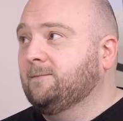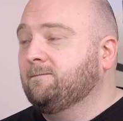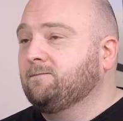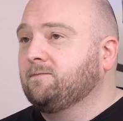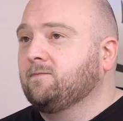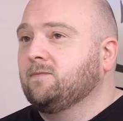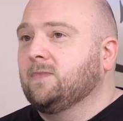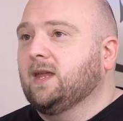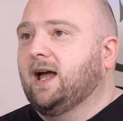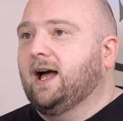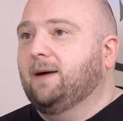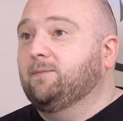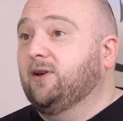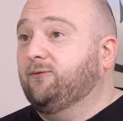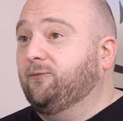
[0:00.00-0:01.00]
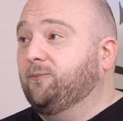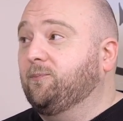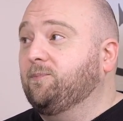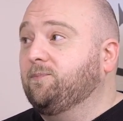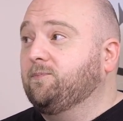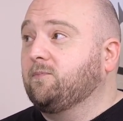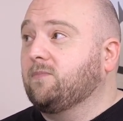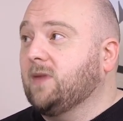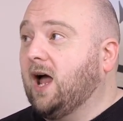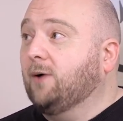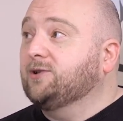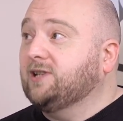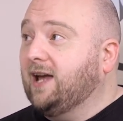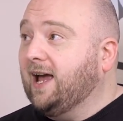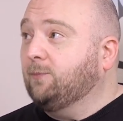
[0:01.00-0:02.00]
Where were you before that? I
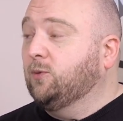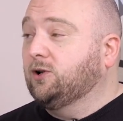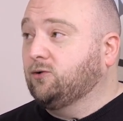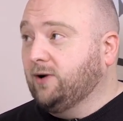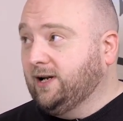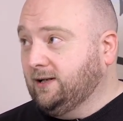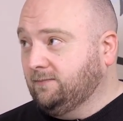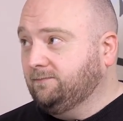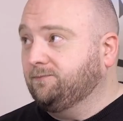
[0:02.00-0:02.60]
was at Edward Green.